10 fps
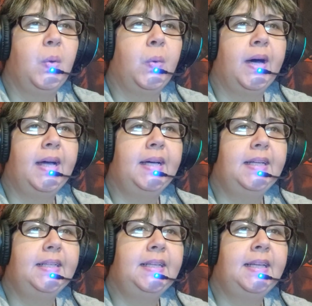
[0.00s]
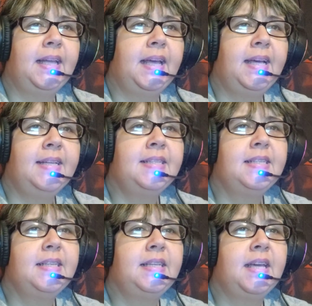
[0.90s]
While it
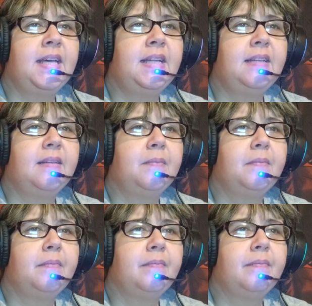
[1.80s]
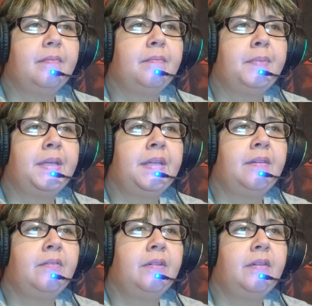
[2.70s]
hasn't yet
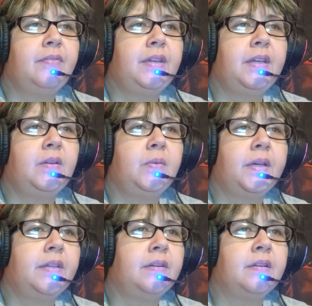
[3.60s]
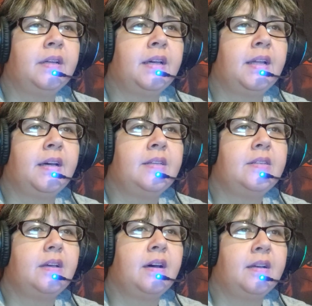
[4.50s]
been revealed whether or
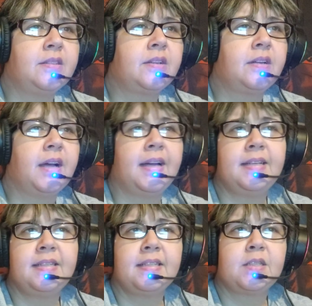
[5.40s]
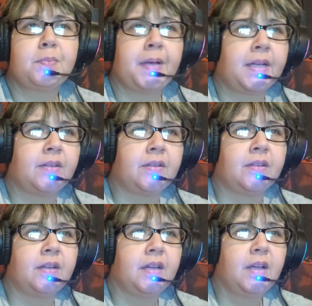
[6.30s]
not Oscar Isaac
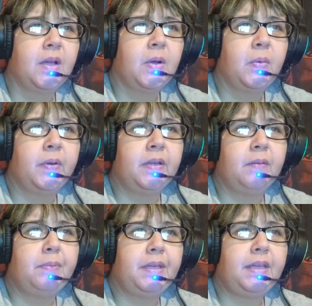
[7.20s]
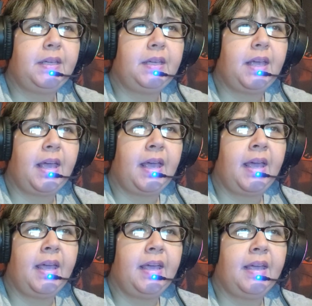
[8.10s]
Spector will be
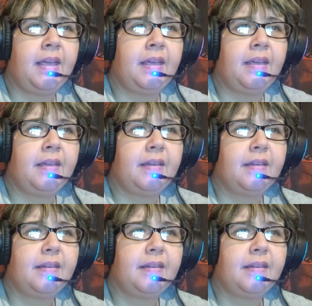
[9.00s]
a